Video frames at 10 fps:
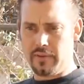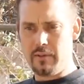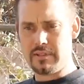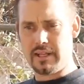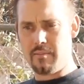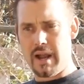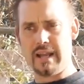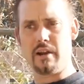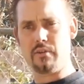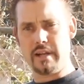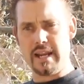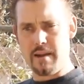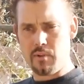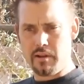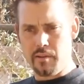if I was going to buy another
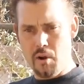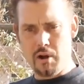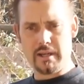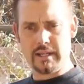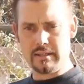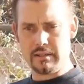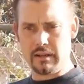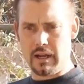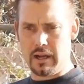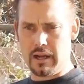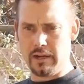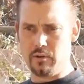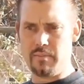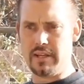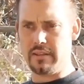camera on the market, it
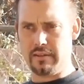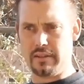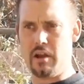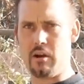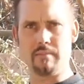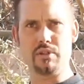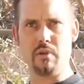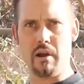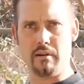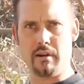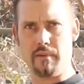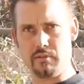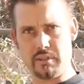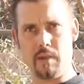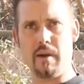would be the rM200 if I
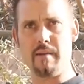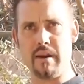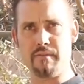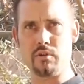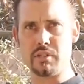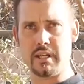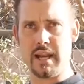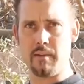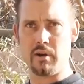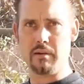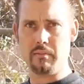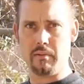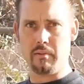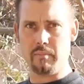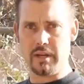was going to buy my first camera,
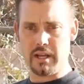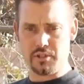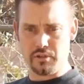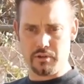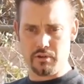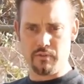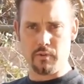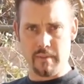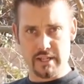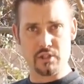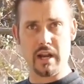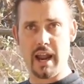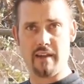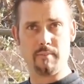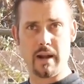because you can do from
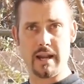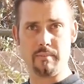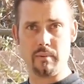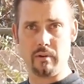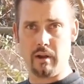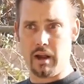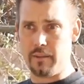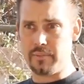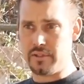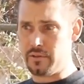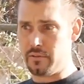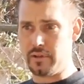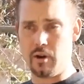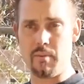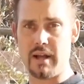1.5-inch pipe up to
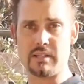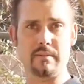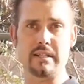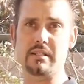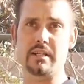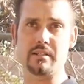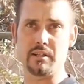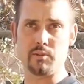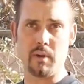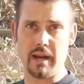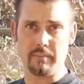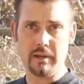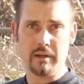possibly a 6-inch pipe.